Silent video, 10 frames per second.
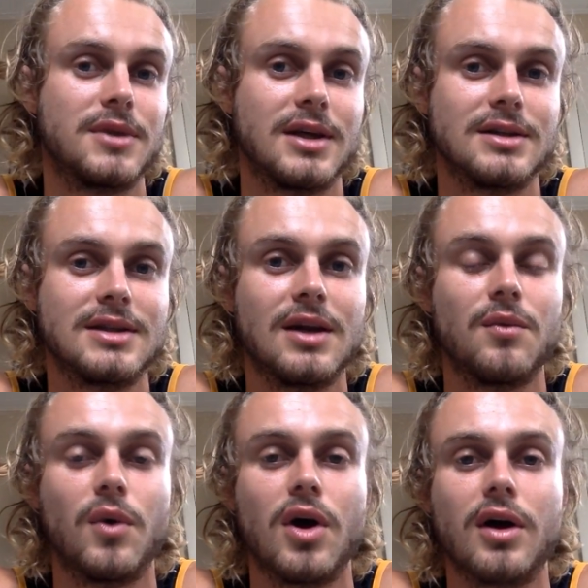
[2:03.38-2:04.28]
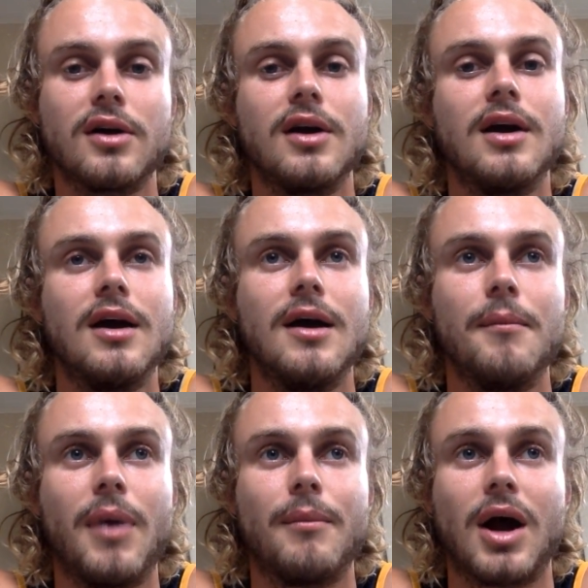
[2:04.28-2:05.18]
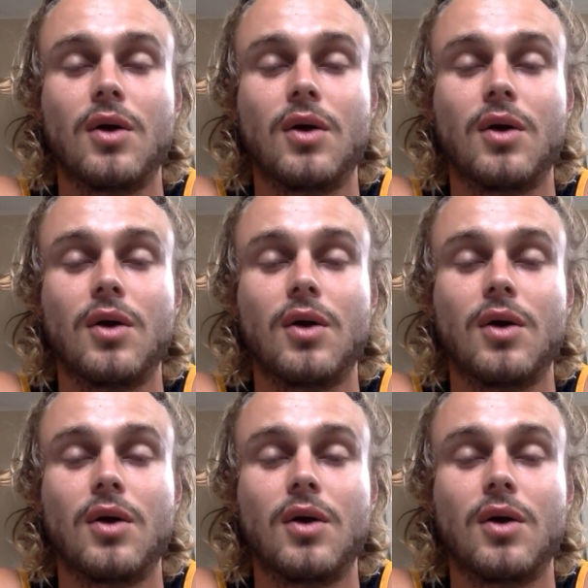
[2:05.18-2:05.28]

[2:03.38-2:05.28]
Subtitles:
things didn't work. But my